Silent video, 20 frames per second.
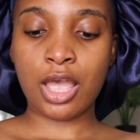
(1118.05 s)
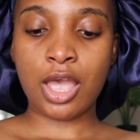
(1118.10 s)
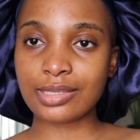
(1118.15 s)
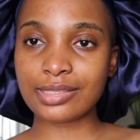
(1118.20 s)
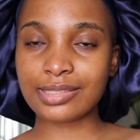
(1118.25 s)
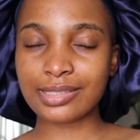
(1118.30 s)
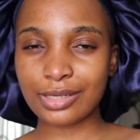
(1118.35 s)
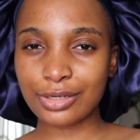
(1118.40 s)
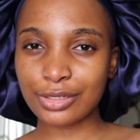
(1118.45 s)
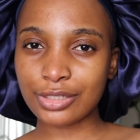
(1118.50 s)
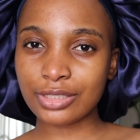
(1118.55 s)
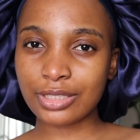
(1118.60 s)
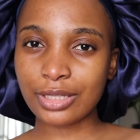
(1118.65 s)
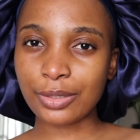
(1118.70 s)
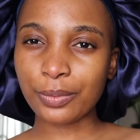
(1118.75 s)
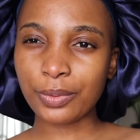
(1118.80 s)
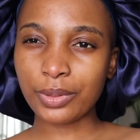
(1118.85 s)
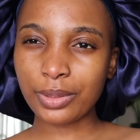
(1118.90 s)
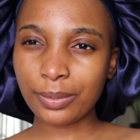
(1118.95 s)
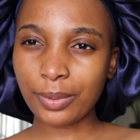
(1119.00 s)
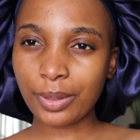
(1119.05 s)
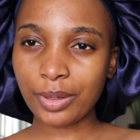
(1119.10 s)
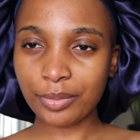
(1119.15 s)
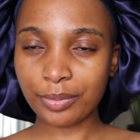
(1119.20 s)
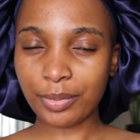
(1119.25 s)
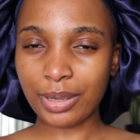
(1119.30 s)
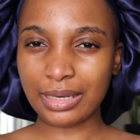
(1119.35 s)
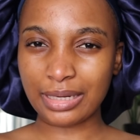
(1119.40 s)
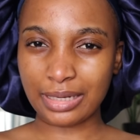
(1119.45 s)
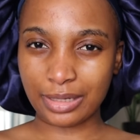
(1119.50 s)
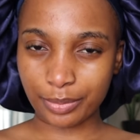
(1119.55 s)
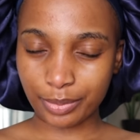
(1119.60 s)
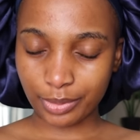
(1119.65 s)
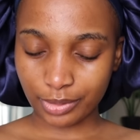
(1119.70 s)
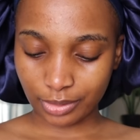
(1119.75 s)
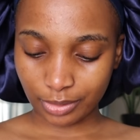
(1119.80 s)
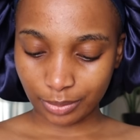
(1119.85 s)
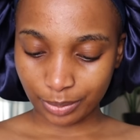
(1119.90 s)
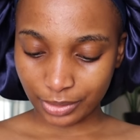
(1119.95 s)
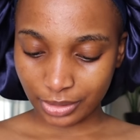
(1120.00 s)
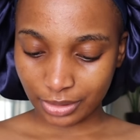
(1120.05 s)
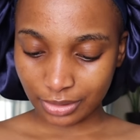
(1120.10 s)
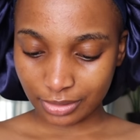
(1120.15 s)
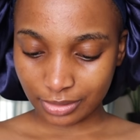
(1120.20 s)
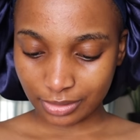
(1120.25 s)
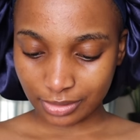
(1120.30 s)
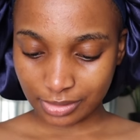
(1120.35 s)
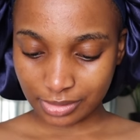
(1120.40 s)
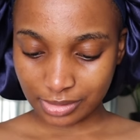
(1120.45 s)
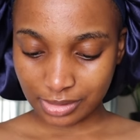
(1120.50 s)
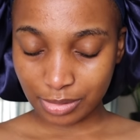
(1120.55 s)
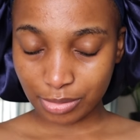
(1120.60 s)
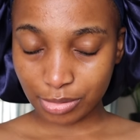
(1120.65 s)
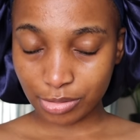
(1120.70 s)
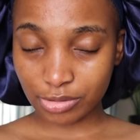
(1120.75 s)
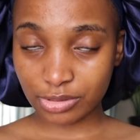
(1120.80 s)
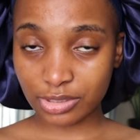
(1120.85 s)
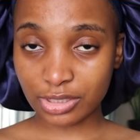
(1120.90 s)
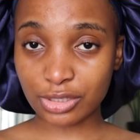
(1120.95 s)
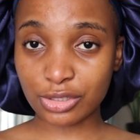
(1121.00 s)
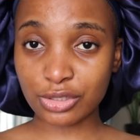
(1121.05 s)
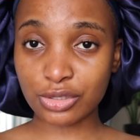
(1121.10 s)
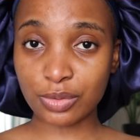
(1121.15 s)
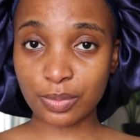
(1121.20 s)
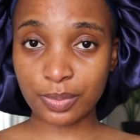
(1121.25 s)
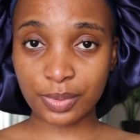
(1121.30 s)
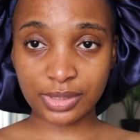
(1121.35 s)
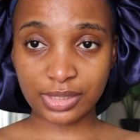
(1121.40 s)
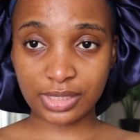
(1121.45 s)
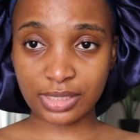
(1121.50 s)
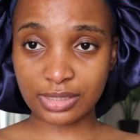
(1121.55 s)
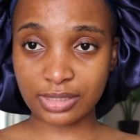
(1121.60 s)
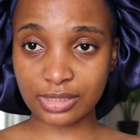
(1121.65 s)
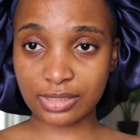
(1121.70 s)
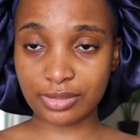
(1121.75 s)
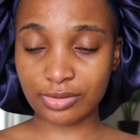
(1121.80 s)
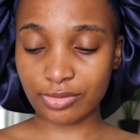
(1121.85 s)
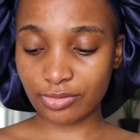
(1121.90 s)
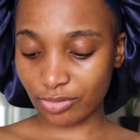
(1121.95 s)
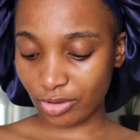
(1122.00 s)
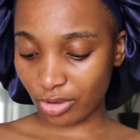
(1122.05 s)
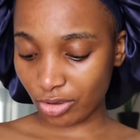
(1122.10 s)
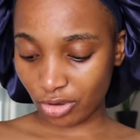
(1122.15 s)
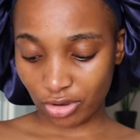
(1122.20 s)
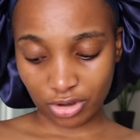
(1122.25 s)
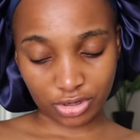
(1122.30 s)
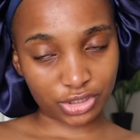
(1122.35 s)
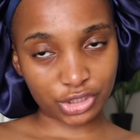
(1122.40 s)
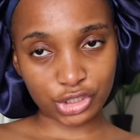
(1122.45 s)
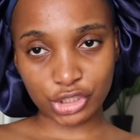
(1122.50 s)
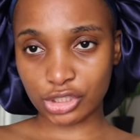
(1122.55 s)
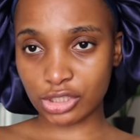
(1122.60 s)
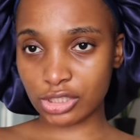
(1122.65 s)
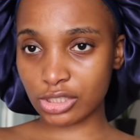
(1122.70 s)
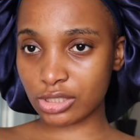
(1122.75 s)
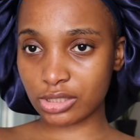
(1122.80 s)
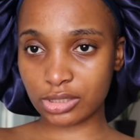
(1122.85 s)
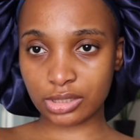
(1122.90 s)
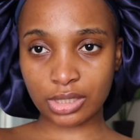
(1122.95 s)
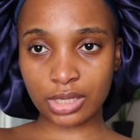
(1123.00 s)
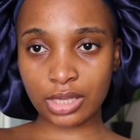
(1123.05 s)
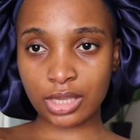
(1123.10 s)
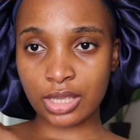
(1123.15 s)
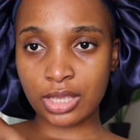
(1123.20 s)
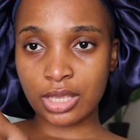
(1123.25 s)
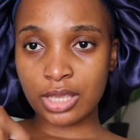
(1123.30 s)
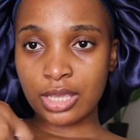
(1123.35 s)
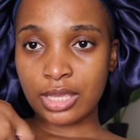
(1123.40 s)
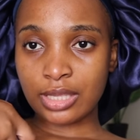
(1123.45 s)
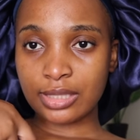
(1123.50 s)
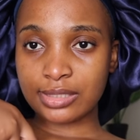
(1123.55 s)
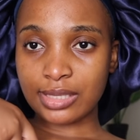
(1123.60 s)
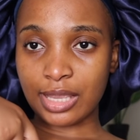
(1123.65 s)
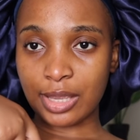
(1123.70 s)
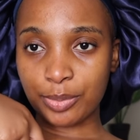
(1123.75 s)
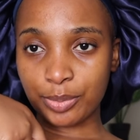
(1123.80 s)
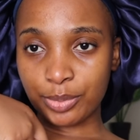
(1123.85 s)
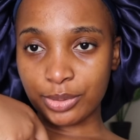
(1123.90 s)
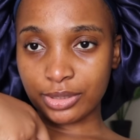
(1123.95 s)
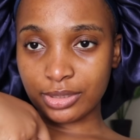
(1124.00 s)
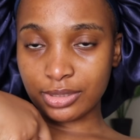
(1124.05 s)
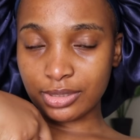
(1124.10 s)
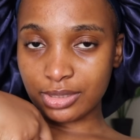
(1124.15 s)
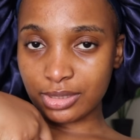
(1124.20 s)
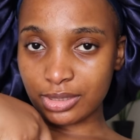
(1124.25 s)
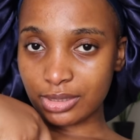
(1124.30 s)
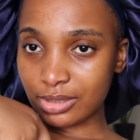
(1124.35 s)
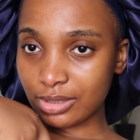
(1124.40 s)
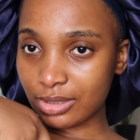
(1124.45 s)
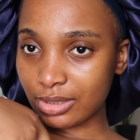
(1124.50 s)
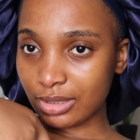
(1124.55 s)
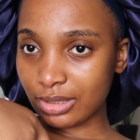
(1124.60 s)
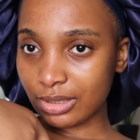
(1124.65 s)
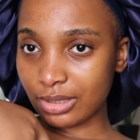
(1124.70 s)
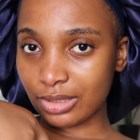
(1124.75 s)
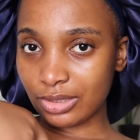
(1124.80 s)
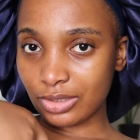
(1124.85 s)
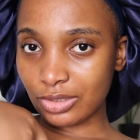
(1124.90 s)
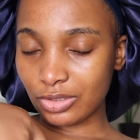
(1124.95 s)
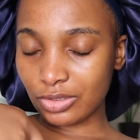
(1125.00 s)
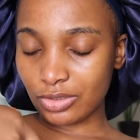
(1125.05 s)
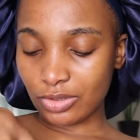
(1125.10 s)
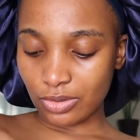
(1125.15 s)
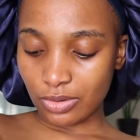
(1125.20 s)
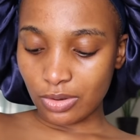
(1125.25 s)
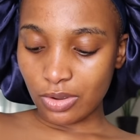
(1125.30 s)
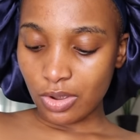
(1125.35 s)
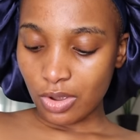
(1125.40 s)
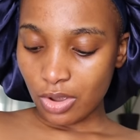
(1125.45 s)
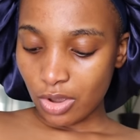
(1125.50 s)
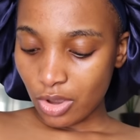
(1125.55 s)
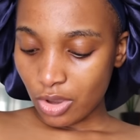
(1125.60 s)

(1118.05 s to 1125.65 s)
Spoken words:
Seriously, what about my nipple? Because nipples are super sensitive. I can't just tape it, you know?